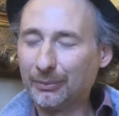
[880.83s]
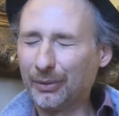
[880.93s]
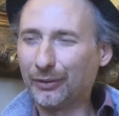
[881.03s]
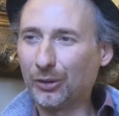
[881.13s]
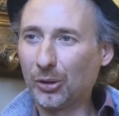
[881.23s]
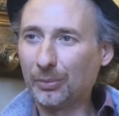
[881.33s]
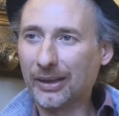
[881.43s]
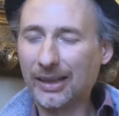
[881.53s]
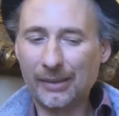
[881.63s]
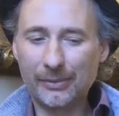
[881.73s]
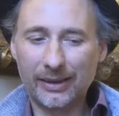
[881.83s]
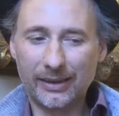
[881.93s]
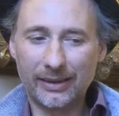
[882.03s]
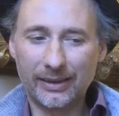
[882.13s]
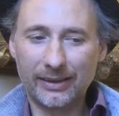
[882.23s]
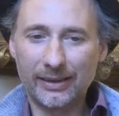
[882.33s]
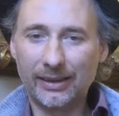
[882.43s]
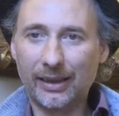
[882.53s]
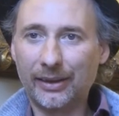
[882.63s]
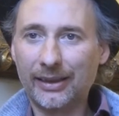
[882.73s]
before becoming a
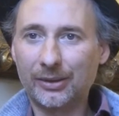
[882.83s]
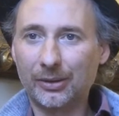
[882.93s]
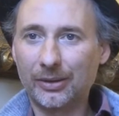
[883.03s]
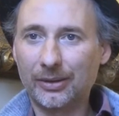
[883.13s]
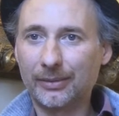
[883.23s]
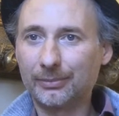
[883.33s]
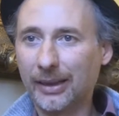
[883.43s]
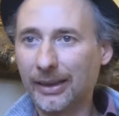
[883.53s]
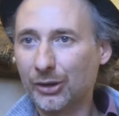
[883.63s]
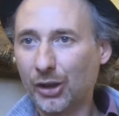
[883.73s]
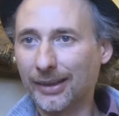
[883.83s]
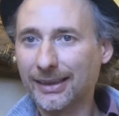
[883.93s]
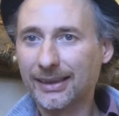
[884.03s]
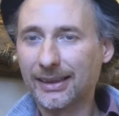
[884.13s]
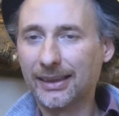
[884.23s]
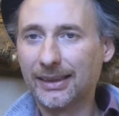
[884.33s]
director by chance.